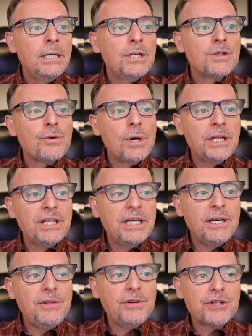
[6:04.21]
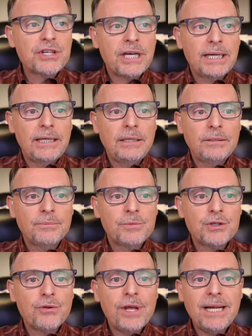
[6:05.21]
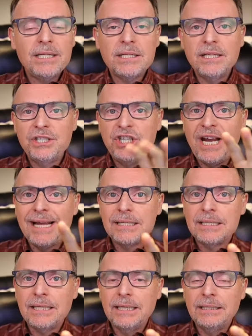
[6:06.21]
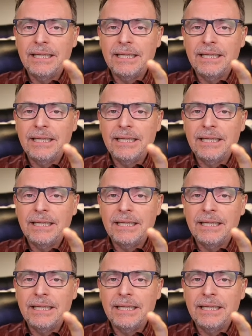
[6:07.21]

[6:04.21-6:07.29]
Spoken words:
So on the other side, so that's the chat side.